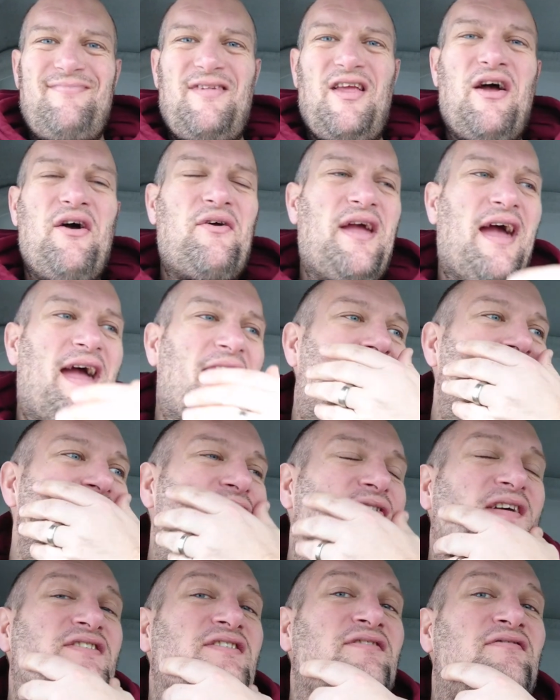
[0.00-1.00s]
Okay guys,
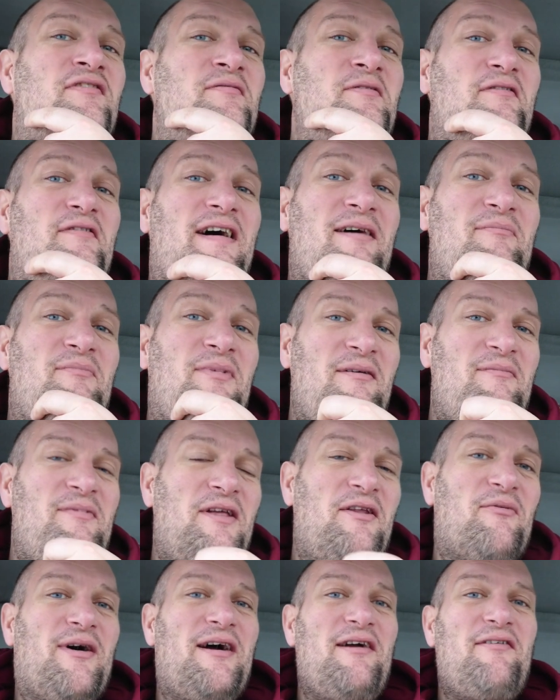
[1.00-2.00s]
fishing from the van might
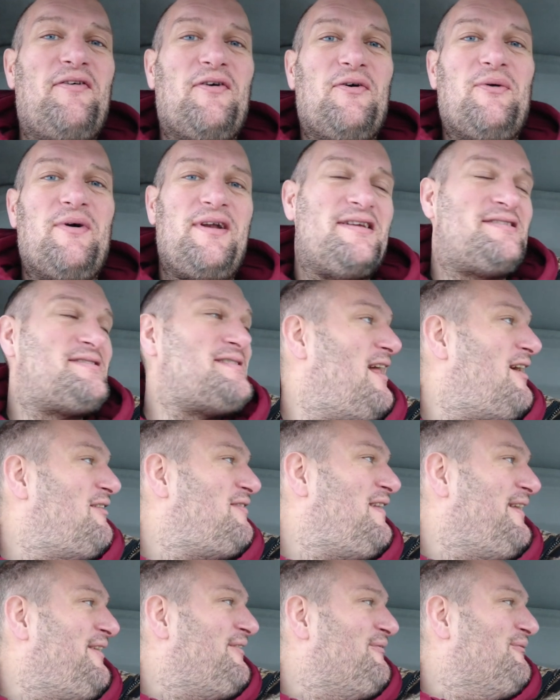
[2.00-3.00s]
be the way forward. It's
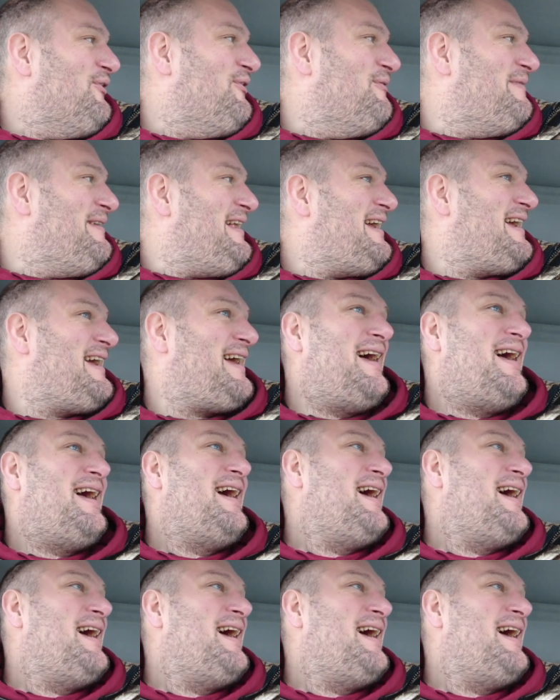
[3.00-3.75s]
lovely and warm in here.